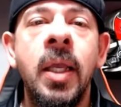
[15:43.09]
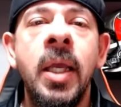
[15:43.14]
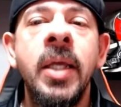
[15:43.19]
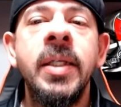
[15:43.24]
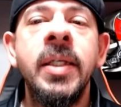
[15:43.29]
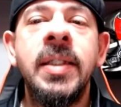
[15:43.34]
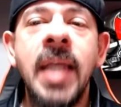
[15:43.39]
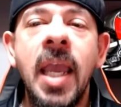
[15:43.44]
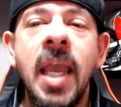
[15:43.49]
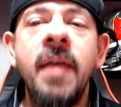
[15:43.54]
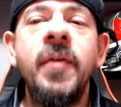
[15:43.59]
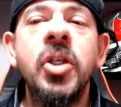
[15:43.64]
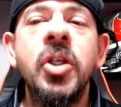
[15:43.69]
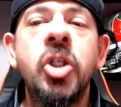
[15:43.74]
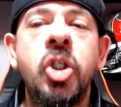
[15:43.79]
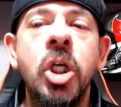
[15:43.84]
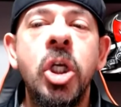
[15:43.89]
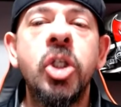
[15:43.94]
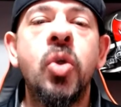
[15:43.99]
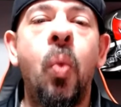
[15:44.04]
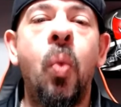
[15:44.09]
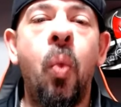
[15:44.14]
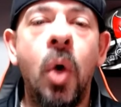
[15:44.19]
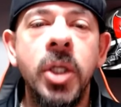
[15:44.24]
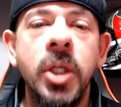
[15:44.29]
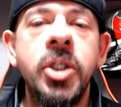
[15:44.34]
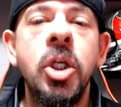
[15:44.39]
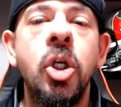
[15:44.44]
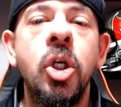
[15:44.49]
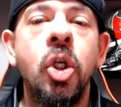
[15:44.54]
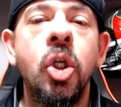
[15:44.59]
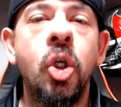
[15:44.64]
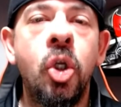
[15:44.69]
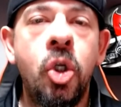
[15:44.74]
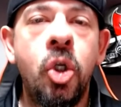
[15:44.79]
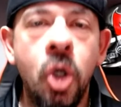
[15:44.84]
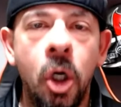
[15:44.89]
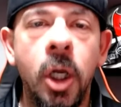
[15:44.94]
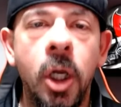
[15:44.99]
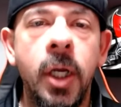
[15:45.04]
Davis just wasn't good.